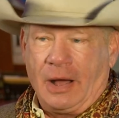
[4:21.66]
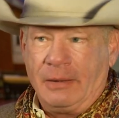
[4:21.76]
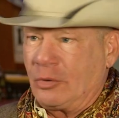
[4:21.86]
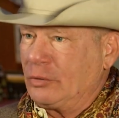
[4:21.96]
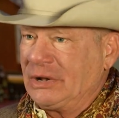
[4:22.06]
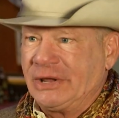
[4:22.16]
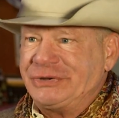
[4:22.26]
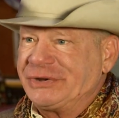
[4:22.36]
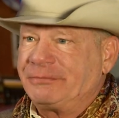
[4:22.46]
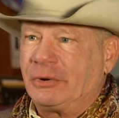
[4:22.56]
I'm a
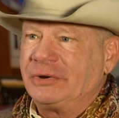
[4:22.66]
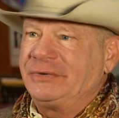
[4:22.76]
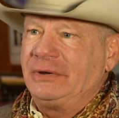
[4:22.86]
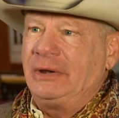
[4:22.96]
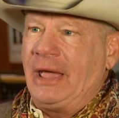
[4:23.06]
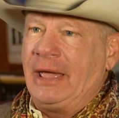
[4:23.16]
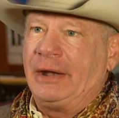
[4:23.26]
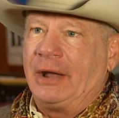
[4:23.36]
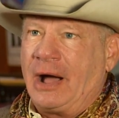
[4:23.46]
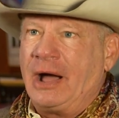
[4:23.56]
religious person,
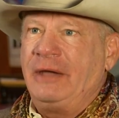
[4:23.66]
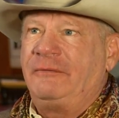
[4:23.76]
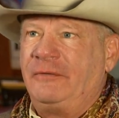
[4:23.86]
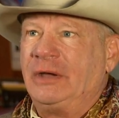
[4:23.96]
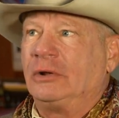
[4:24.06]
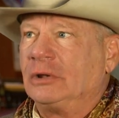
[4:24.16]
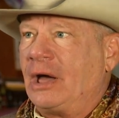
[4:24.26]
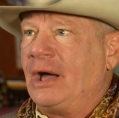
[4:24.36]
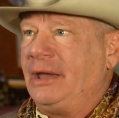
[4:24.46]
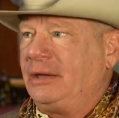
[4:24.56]
and I feel
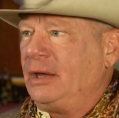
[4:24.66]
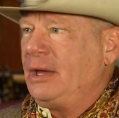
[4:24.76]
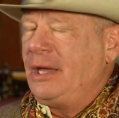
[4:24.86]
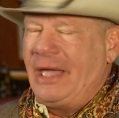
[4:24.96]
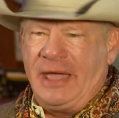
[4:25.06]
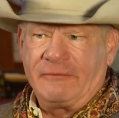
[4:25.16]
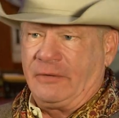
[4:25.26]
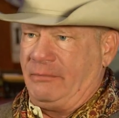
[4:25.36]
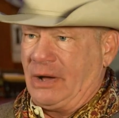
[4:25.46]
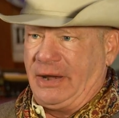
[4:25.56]
like
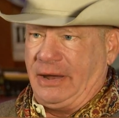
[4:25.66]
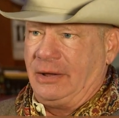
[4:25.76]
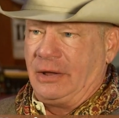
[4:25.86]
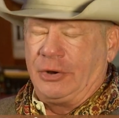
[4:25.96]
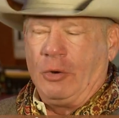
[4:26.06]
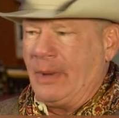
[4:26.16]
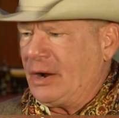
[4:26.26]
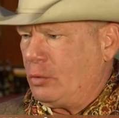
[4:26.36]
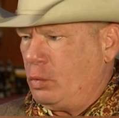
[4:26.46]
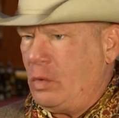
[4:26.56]
everybody, no
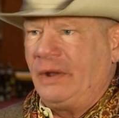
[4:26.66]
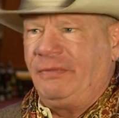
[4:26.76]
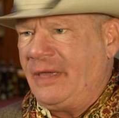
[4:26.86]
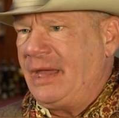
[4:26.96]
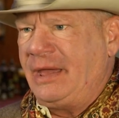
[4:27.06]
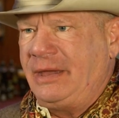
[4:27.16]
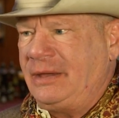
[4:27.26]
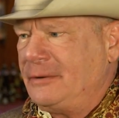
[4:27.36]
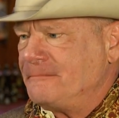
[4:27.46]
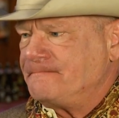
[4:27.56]
matter what
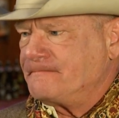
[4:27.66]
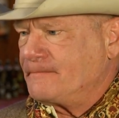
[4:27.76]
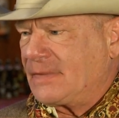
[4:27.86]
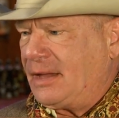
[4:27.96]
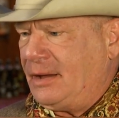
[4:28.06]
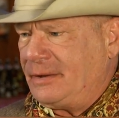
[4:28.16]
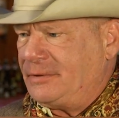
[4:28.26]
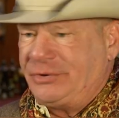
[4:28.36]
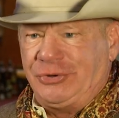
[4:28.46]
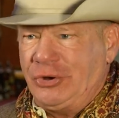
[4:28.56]
they uh,
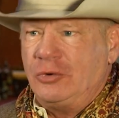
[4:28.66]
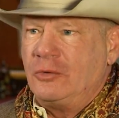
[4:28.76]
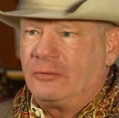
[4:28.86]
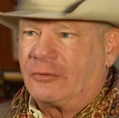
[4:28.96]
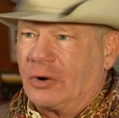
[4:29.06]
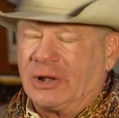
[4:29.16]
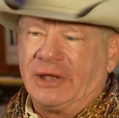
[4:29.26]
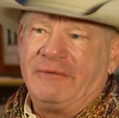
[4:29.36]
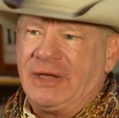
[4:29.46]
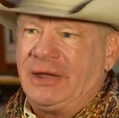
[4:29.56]
do for a
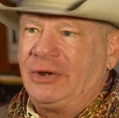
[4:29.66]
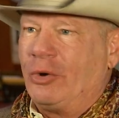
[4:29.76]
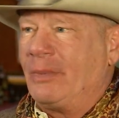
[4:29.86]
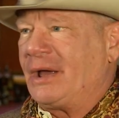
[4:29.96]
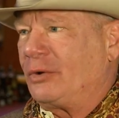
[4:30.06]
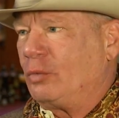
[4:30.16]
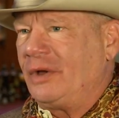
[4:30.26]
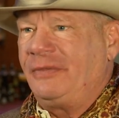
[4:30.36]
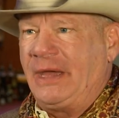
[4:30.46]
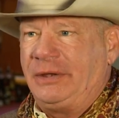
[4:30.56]
living, no matter
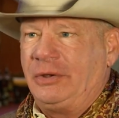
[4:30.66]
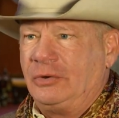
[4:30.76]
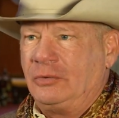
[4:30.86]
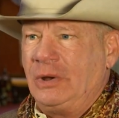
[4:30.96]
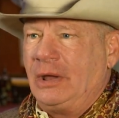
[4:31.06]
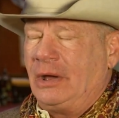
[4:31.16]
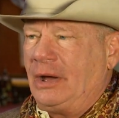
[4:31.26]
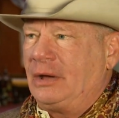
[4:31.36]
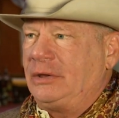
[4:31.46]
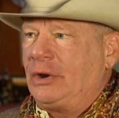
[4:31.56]
what they do,
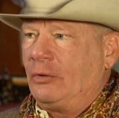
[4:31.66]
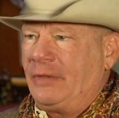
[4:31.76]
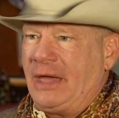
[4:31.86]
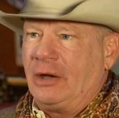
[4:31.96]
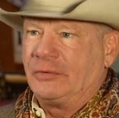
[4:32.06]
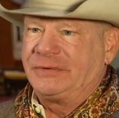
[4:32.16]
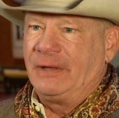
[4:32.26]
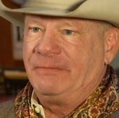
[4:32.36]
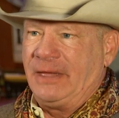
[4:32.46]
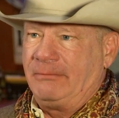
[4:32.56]
uh, you know, they owe
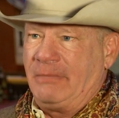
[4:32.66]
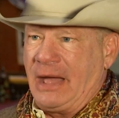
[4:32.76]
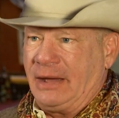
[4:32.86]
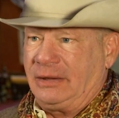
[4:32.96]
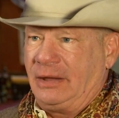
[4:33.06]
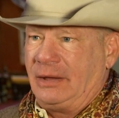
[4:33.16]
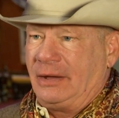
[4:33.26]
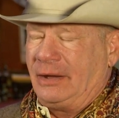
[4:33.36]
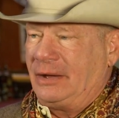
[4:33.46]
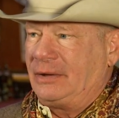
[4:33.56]
something back
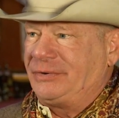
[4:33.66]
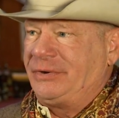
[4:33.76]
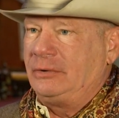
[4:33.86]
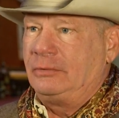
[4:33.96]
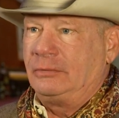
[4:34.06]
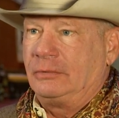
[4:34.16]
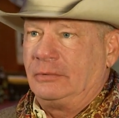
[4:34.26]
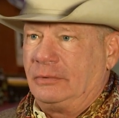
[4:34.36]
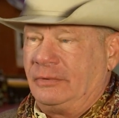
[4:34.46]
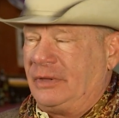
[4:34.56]
uh, to
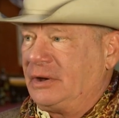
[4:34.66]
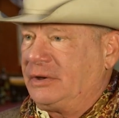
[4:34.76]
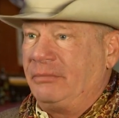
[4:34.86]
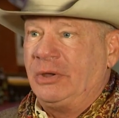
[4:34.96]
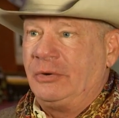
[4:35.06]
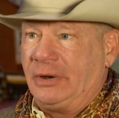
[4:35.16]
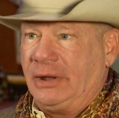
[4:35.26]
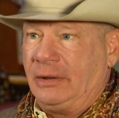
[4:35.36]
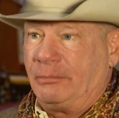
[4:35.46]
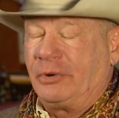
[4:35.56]
the
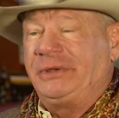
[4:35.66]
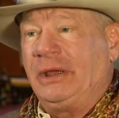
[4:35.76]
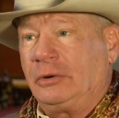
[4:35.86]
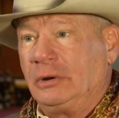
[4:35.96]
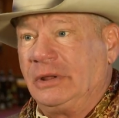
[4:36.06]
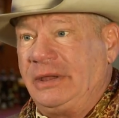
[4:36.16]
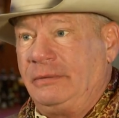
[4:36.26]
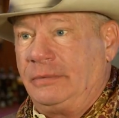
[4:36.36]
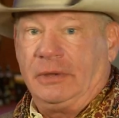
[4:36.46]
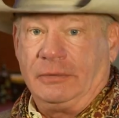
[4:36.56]
community,
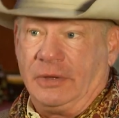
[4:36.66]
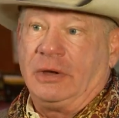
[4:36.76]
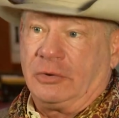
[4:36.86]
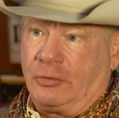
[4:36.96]
particularly the, the